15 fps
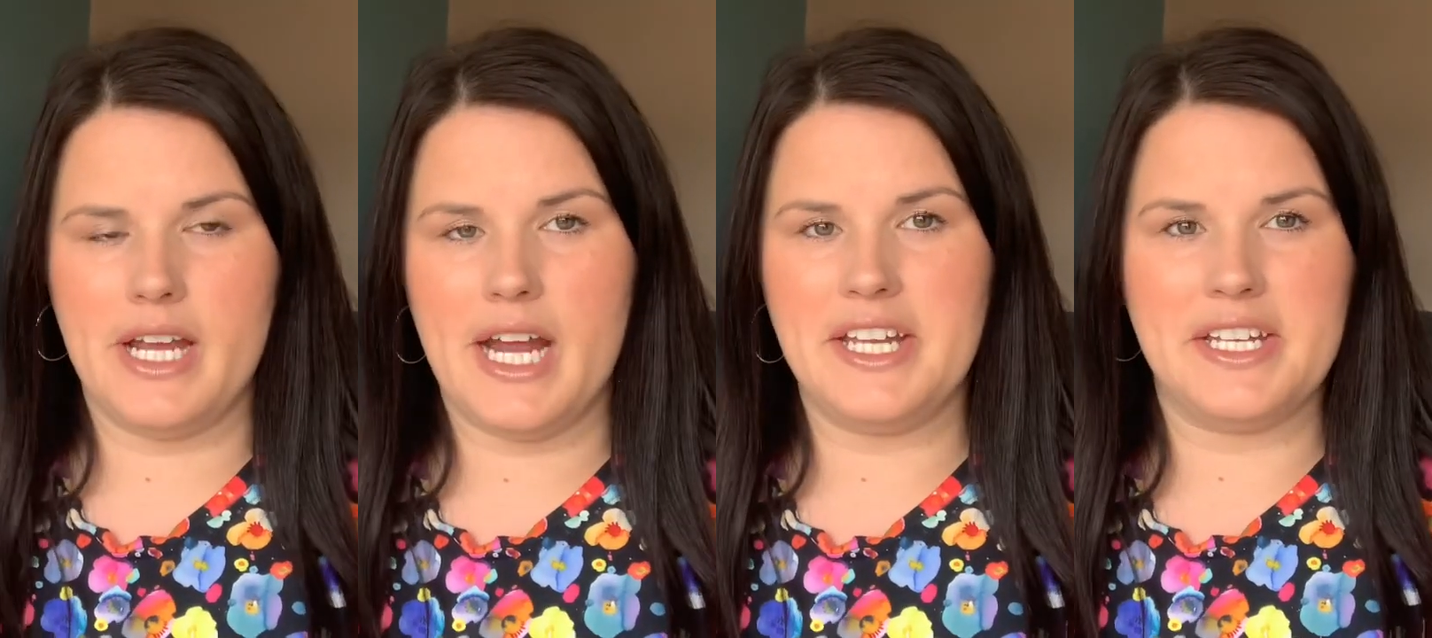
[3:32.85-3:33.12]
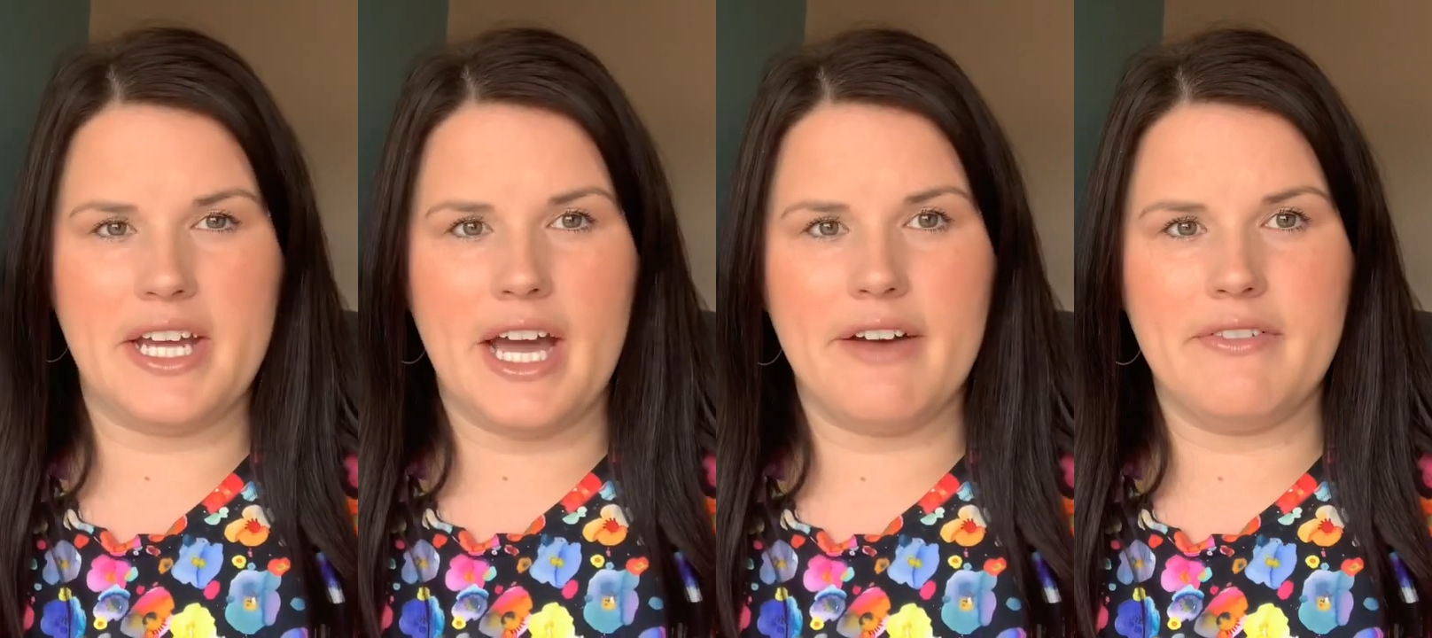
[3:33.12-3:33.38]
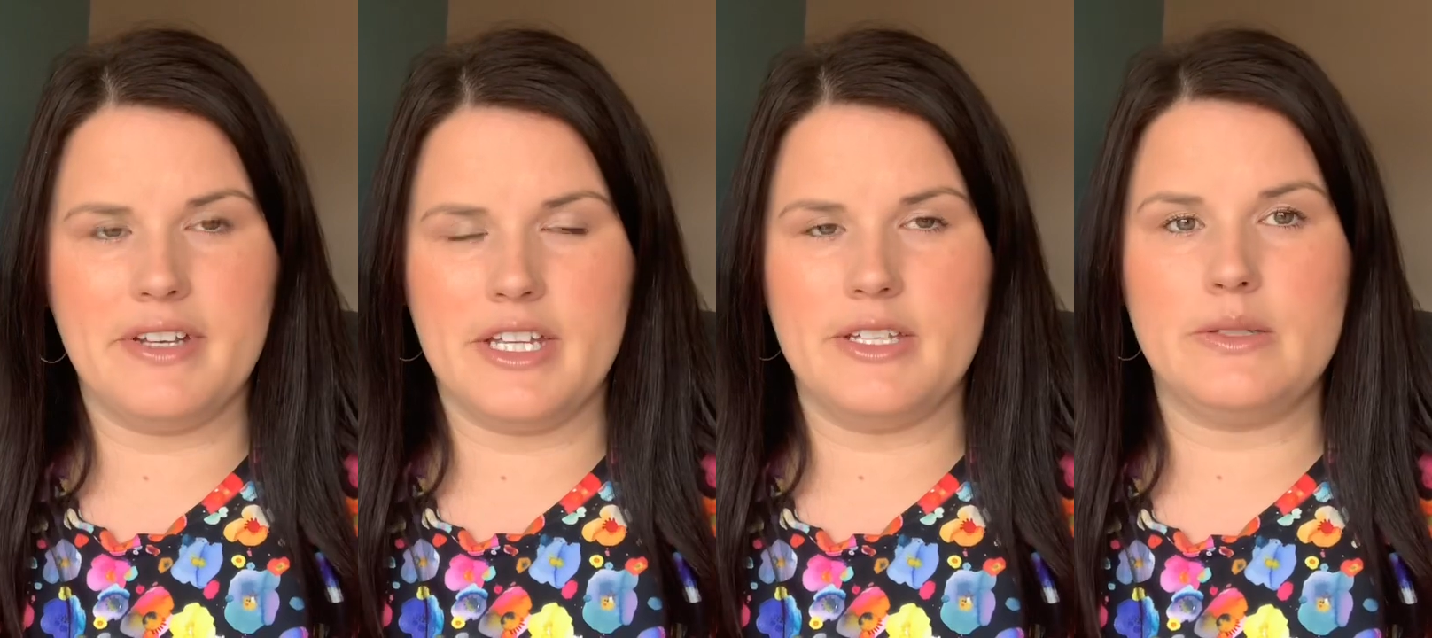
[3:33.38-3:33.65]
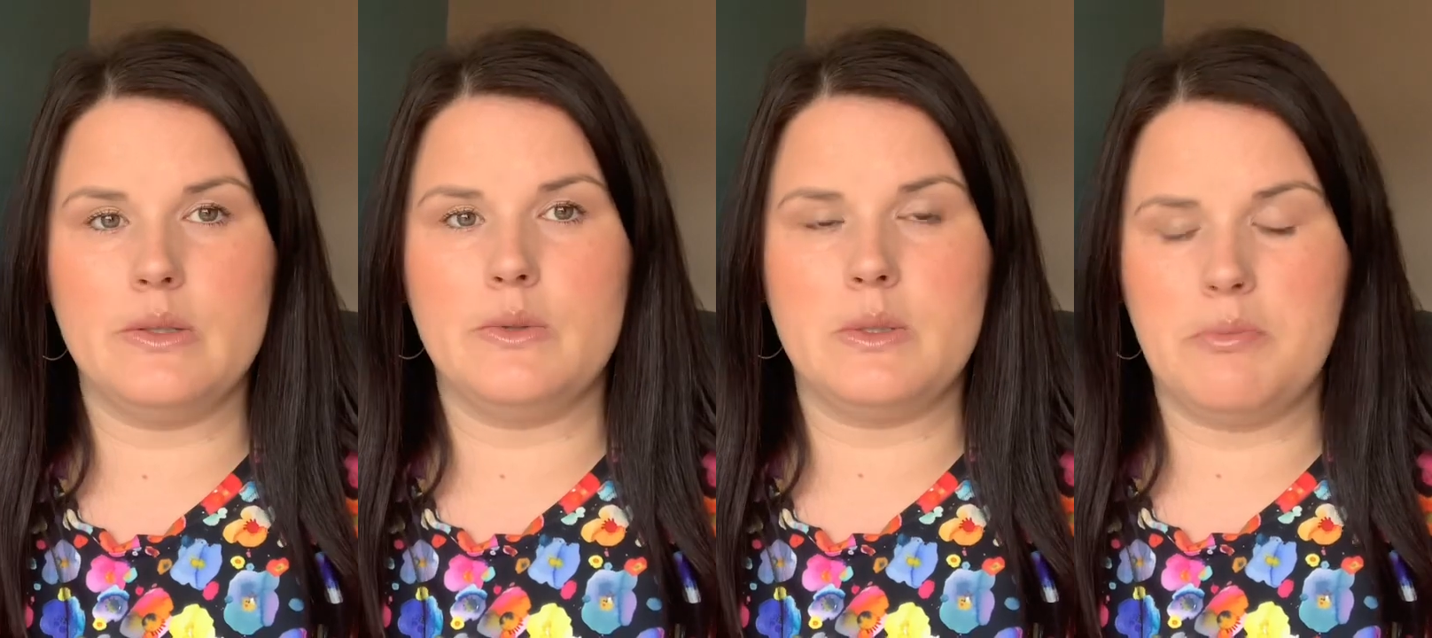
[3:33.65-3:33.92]
I didn't have any
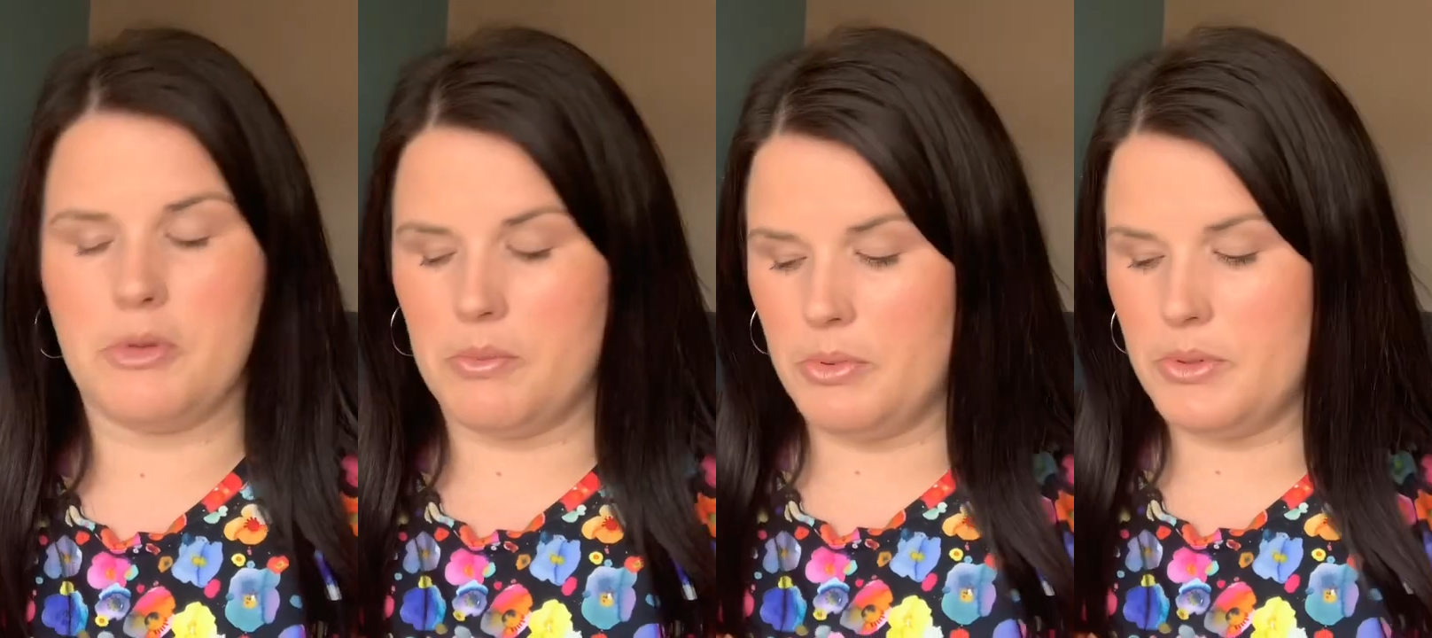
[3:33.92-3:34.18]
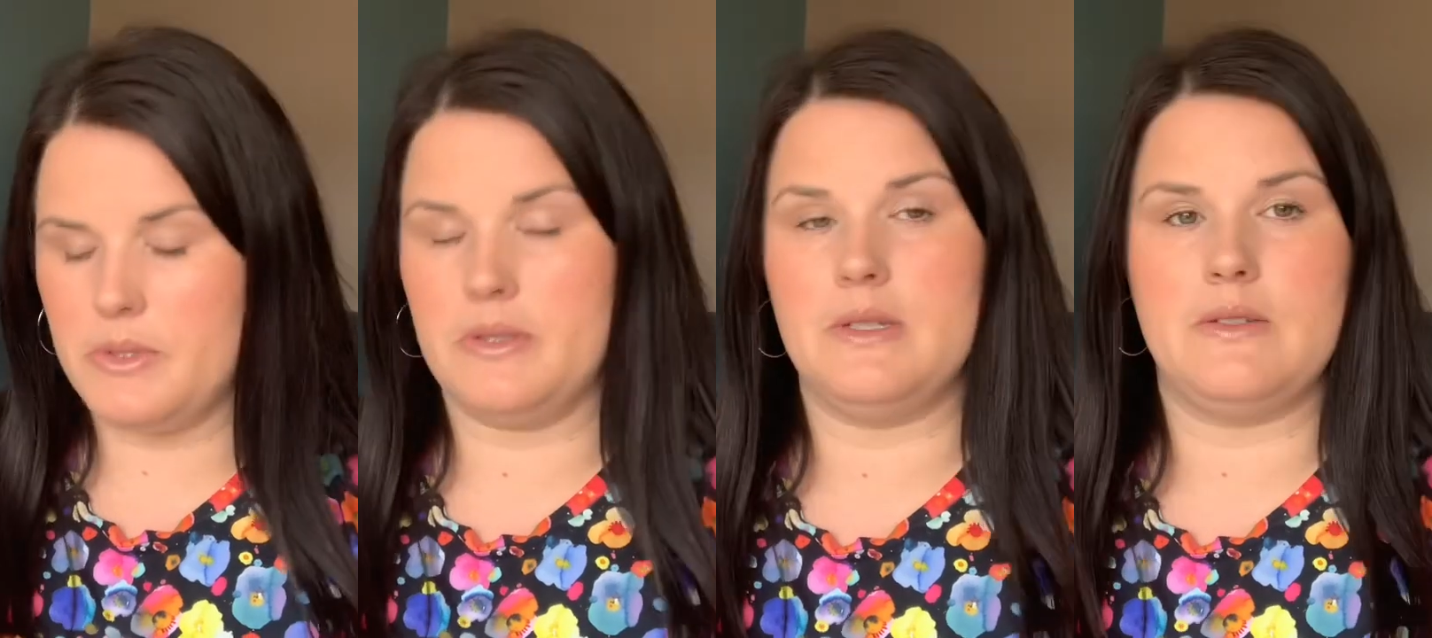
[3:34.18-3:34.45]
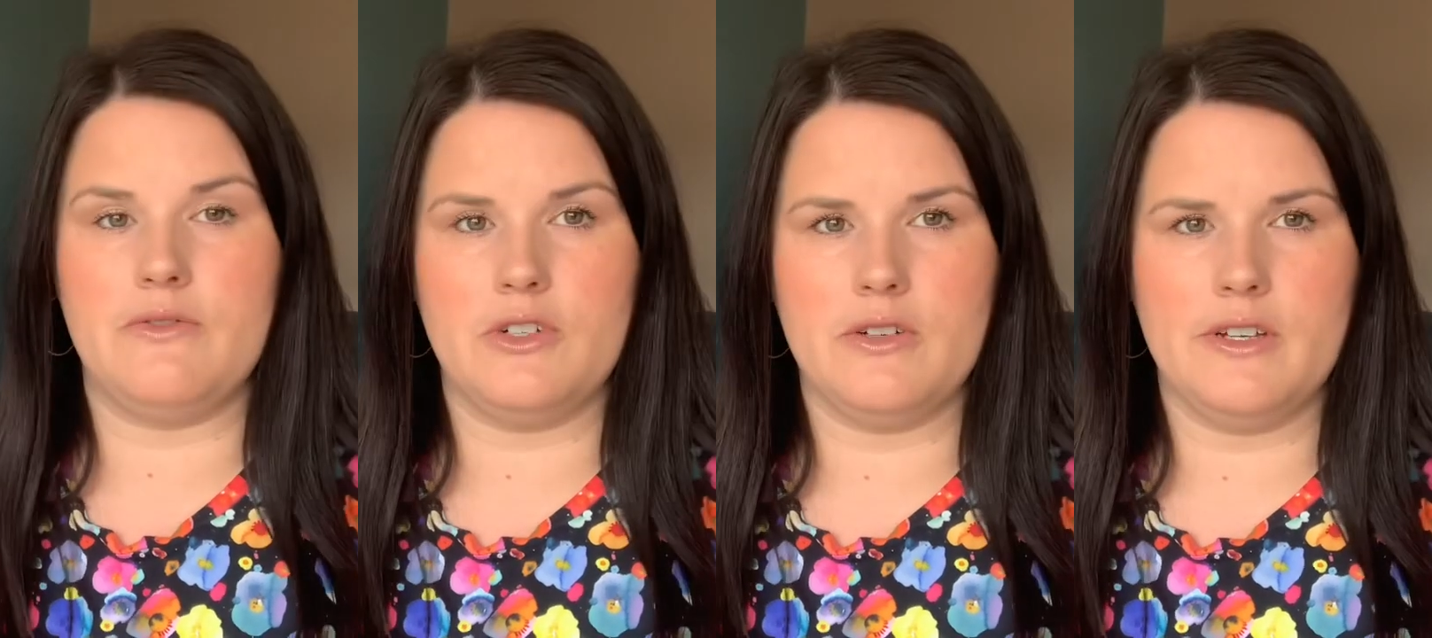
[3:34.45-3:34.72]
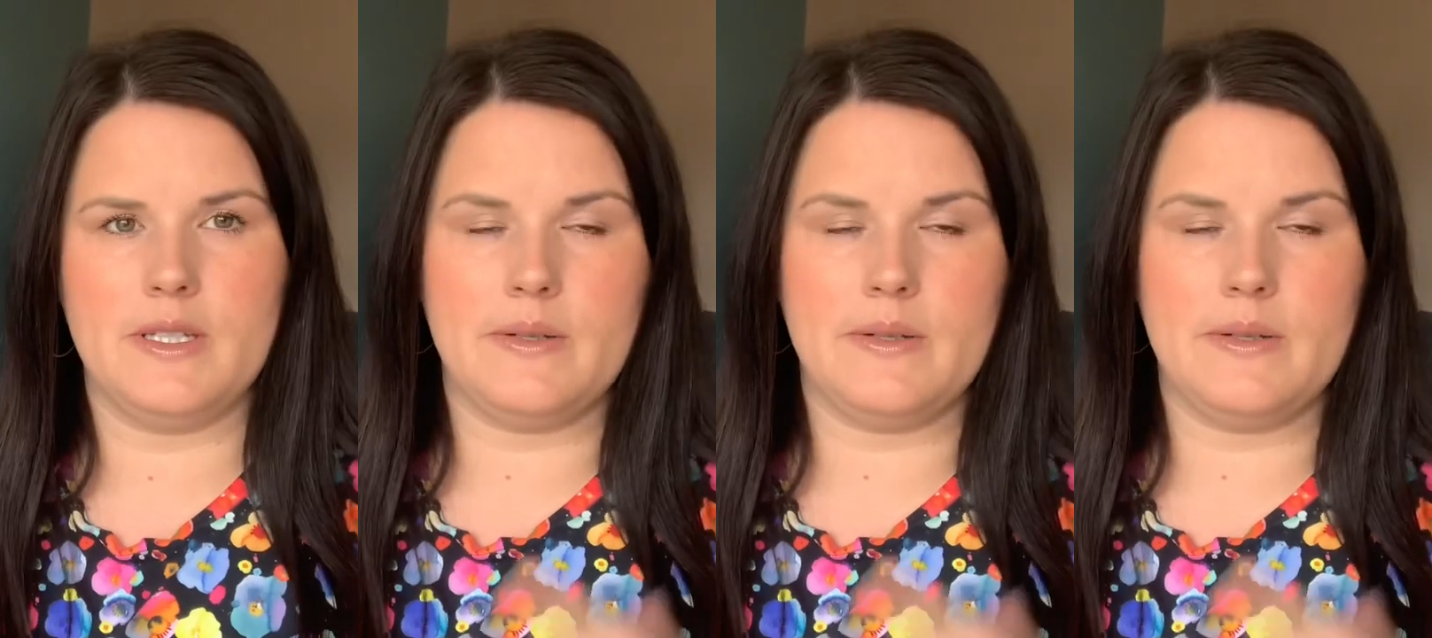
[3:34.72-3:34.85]
suitable buttons for it.